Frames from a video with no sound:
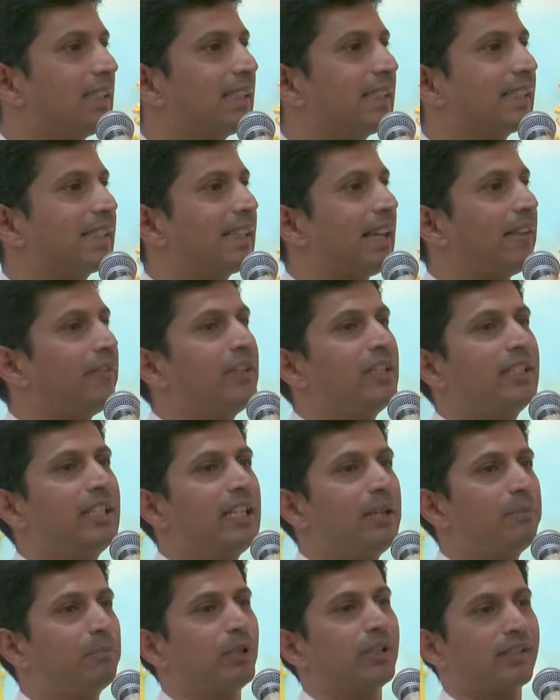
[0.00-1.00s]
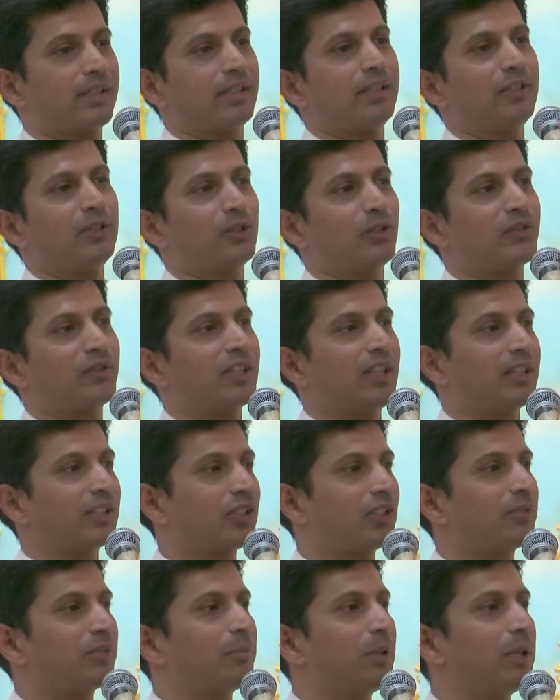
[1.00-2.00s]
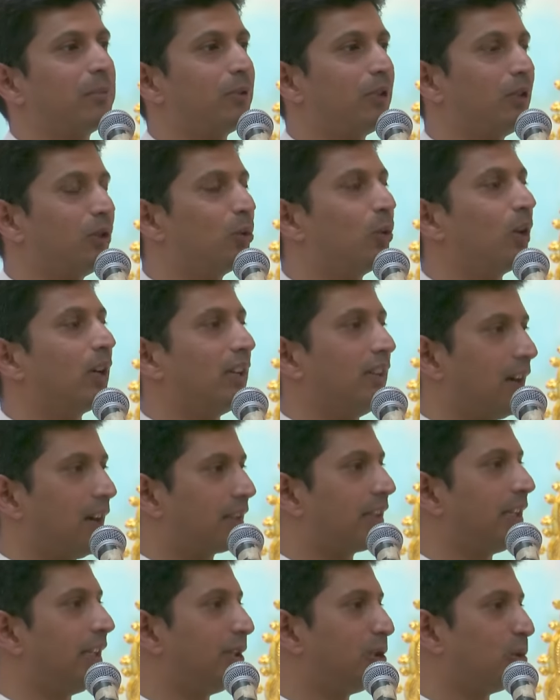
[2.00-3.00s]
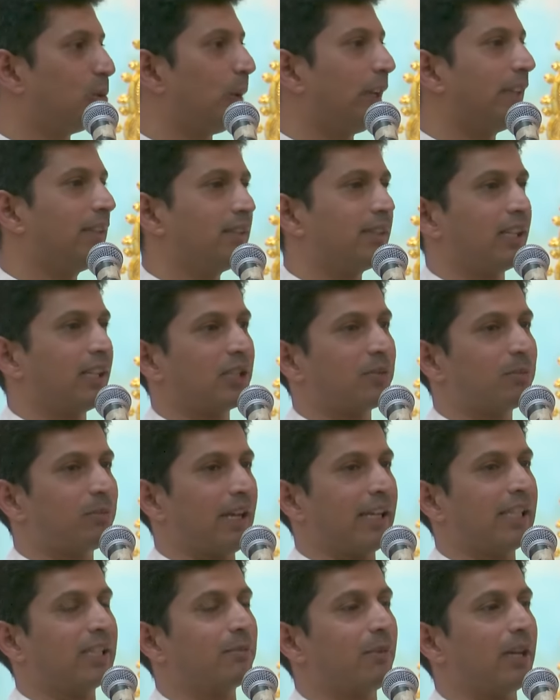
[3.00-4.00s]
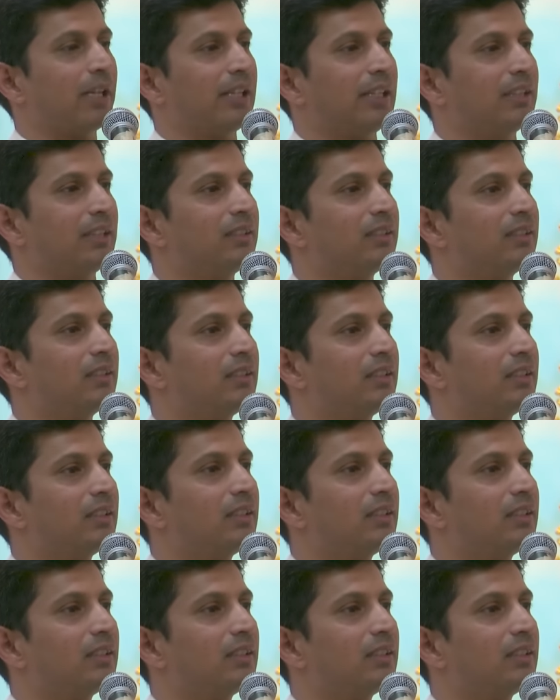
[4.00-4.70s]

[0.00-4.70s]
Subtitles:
70% of such people who are lucky to win such prize money